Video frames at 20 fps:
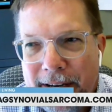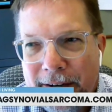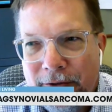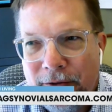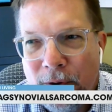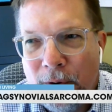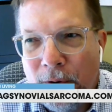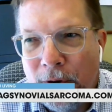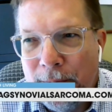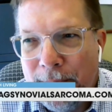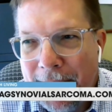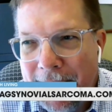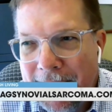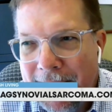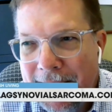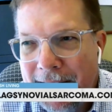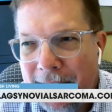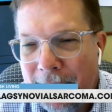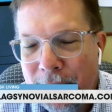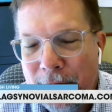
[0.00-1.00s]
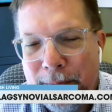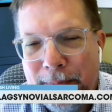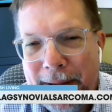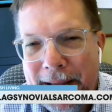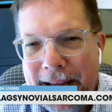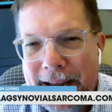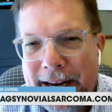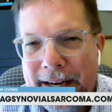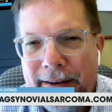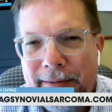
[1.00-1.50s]
Shoulder pain, other
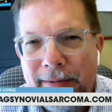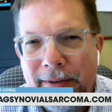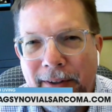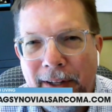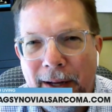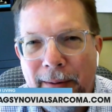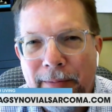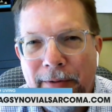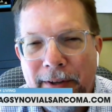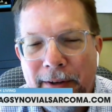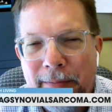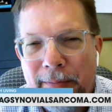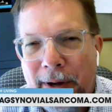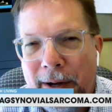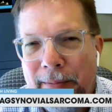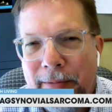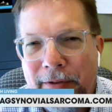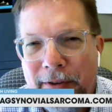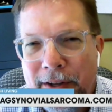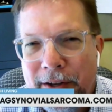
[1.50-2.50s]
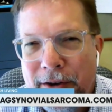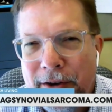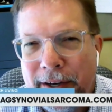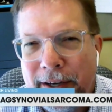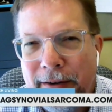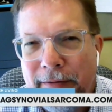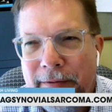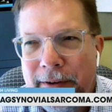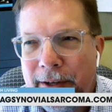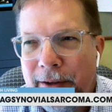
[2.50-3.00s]
pain, lumps and bumps that you
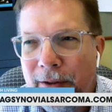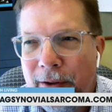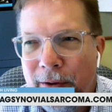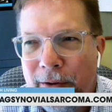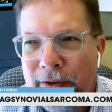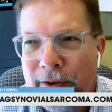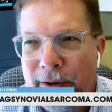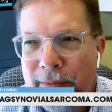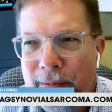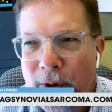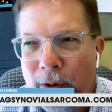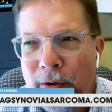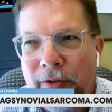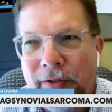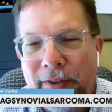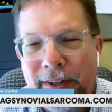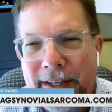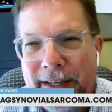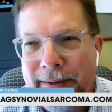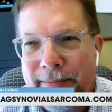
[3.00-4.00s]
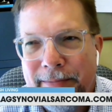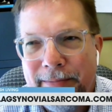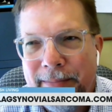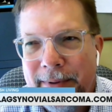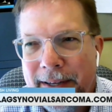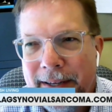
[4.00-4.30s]
can feel, those are mostly